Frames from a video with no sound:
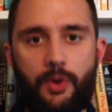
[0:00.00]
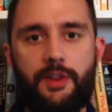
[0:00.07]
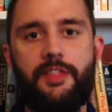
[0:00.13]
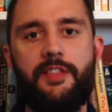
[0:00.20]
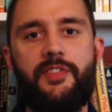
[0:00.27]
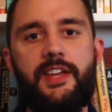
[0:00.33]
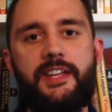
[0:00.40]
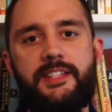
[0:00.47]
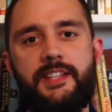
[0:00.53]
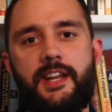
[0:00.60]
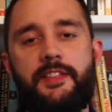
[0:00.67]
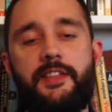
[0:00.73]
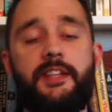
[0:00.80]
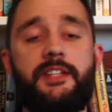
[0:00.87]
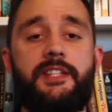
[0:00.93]
One of the things that
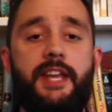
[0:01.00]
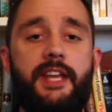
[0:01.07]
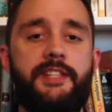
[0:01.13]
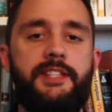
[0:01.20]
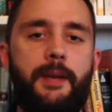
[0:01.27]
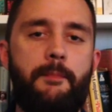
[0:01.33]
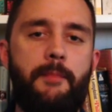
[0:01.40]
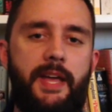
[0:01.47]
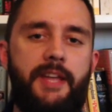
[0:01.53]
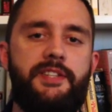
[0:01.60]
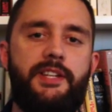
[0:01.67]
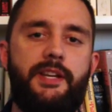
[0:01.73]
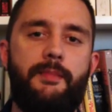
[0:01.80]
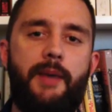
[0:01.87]
I think stands up best